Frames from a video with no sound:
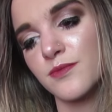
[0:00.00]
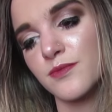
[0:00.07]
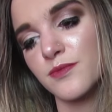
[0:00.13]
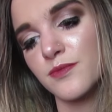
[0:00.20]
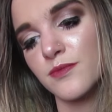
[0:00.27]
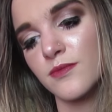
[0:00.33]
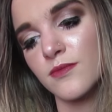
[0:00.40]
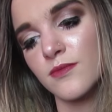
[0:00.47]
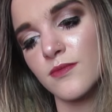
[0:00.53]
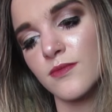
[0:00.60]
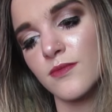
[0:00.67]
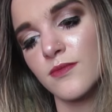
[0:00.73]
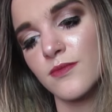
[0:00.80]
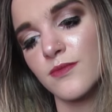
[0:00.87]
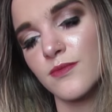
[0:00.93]

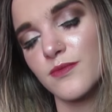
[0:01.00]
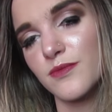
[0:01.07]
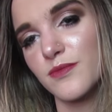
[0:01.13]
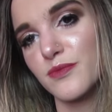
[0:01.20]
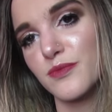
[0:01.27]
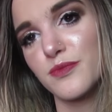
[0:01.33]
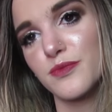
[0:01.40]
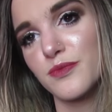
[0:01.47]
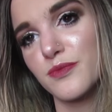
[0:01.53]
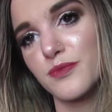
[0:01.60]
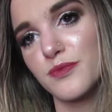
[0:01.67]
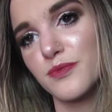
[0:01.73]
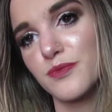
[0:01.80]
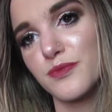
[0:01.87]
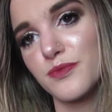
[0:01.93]

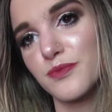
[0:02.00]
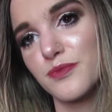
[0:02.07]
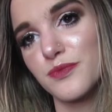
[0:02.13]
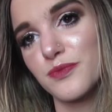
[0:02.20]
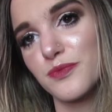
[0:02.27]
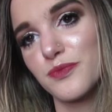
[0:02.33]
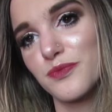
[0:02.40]
(no one is talking)